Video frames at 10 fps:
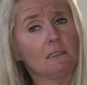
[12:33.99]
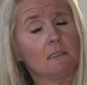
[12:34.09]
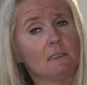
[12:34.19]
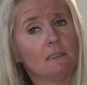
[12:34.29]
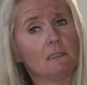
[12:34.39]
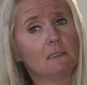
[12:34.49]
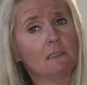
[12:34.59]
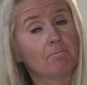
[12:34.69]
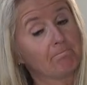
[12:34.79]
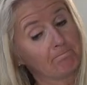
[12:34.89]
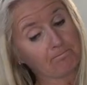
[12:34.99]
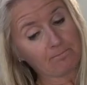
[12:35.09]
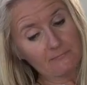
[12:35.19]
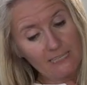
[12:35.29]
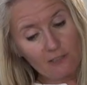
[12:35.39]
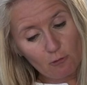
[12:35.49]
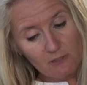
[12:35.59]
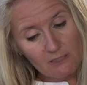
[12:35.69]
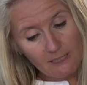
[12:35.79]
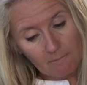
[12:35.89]
I don't know.
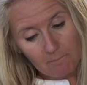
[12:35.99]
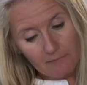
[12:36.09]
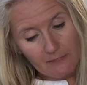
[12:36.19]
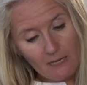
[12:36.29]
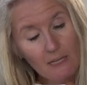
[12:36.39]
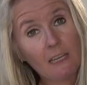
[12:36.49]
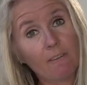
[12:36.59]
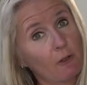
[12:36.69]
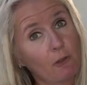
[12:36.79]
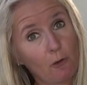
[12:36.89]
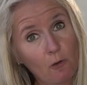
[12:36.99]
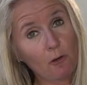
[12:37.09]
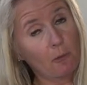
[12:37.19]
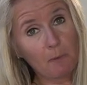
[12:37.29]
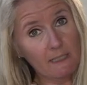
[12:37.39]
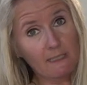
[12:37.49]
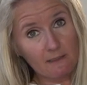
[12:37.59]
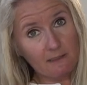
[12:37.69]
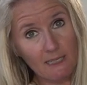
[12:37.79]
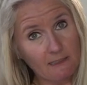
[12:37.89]
Interesting. If you're an owner,
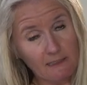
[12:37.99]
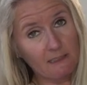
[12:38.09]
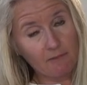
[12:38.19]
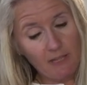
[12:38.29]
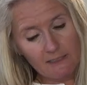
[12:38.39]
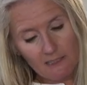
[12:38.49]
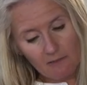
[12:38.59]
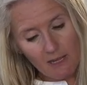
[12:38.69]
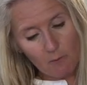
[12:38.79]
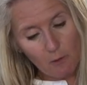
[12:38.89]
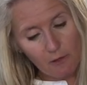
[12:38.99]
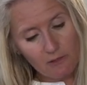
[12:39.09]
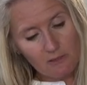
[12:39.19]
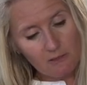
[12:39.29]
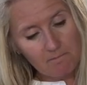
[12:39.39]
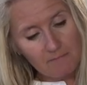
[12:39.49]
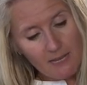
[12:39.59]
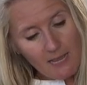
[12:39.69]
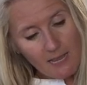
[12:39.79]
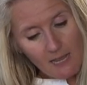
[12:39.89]
please tell us if that's how that works.
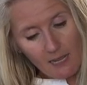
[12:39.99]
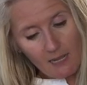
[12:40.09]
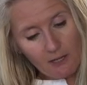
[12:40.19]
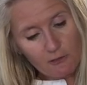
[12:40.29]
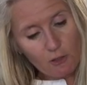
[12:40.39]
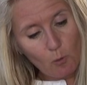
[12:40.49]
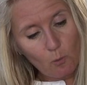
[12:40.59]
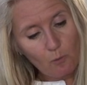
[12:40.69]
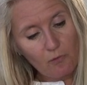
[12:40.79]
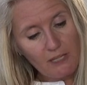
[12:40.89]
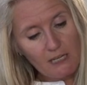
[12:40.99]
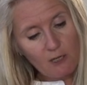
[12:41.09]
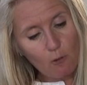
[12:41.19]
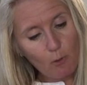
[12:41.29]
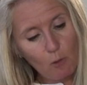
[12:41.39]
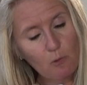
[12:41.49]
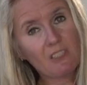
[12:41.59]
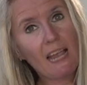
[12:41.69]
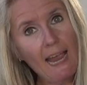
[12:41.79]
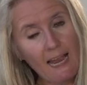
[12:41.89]
Uh, so the
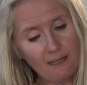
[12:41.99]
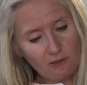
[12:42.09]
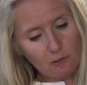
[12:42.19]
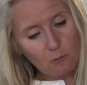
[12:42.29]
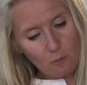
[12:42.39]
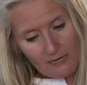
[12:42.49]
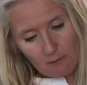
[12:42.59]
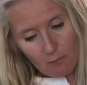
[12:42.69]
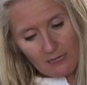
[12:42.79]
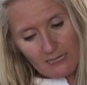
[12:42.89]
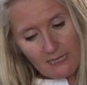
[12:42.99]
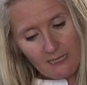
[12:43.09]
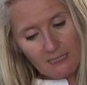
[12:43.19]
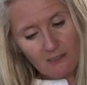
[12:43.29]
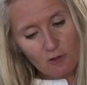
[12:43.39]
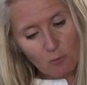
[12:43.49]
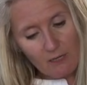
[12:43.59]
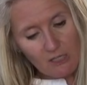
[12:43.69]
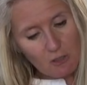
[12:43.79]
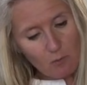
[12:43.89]
gross axle weight rating is
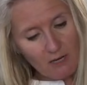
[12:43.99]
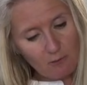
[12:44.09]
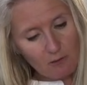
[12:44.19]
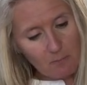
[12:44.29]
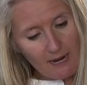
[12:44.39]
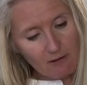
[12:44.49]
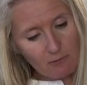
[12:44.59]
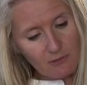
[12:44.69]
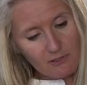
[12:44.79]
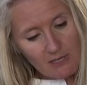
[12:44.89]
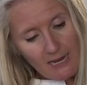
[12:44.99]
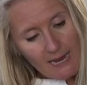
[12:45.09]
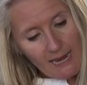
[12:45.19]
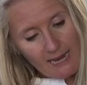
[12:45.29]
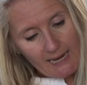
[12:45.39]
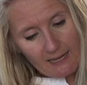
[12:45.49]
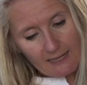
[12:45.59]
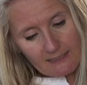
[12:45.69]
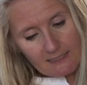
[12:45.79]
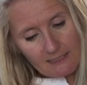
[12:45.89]
2,200 pounds
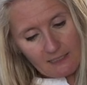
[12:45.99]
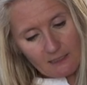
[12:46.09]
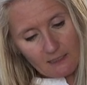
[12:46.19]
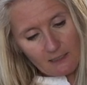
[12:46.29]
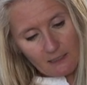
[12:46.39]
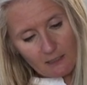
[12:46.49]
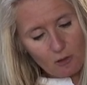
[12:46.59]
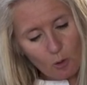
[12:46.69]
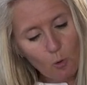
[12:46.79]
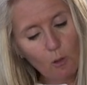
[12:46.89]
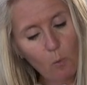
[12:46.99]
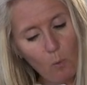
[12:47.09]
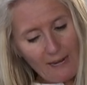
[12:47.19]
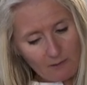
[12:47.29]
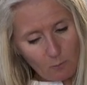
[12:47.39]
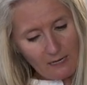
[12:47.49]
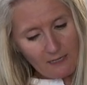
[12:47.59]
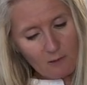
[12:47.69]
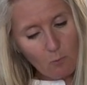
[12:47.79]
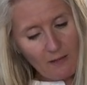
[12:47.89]
and the Total wet
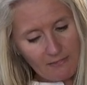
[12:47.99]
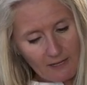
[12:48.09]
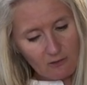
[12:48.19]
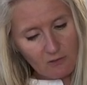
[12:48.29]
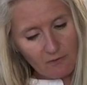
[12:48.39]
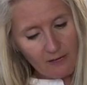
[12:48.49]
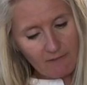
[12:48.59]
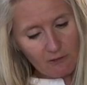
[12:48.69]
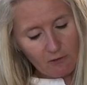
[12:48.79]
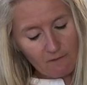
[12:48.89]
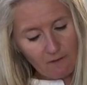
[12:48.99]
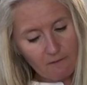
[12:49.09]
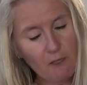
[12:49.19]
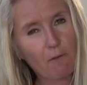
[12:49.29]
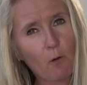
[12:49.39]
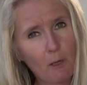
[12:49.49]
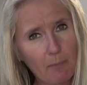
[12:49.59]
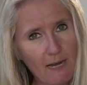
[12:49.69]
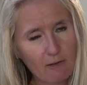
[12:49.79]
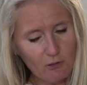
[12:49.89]
weight, 1,554
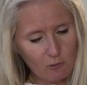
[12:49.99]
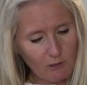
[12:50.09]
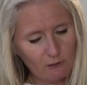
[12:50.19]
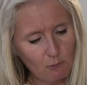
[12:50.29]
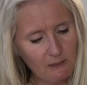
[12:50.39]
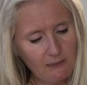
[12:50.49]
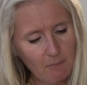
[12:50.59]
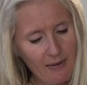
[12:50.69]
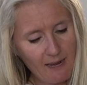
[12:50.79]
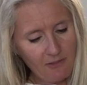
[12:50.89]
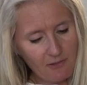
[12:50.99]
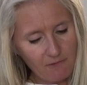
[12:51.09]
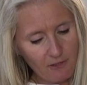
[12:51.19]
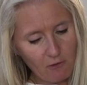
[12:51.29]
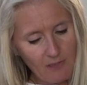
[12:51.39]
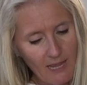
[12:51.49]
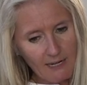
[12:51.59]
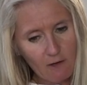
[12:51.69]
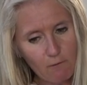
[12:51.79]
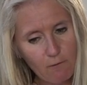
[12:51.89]
pounds. So I'll do a little math and figure
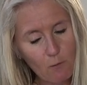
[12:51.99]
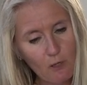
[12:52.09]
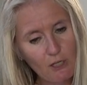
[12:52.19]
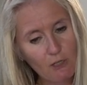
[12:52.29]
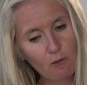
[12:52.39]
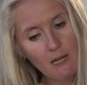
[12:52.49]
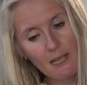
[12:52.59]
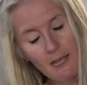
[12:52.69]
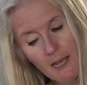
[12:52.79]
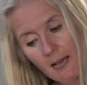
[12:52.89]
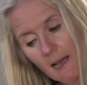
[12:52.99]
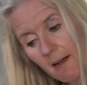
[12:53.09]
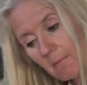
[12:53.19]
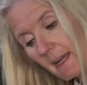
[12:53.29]
that out for you. Um,